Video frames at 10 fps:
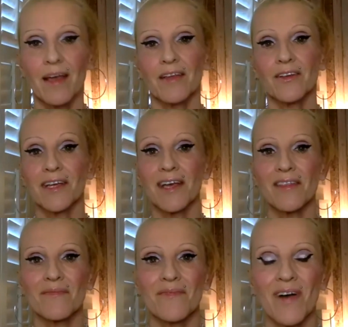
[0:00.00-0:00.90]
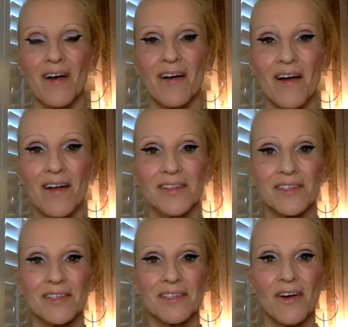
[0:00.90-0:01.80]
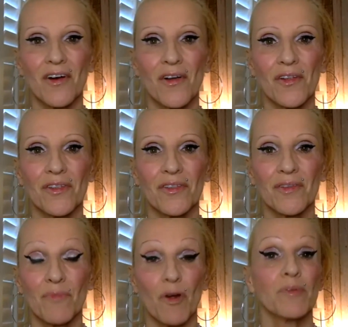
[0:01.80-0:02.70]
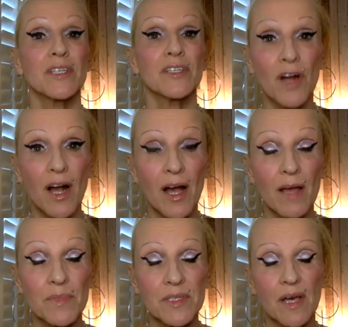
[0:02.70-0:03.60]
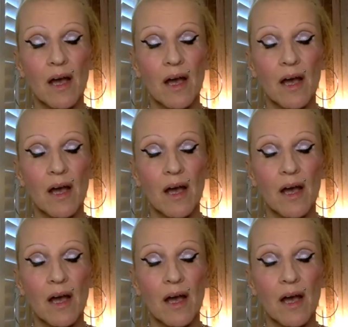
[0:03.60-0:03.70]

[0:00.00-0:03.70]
You can get them uh, answered on Property Tribes.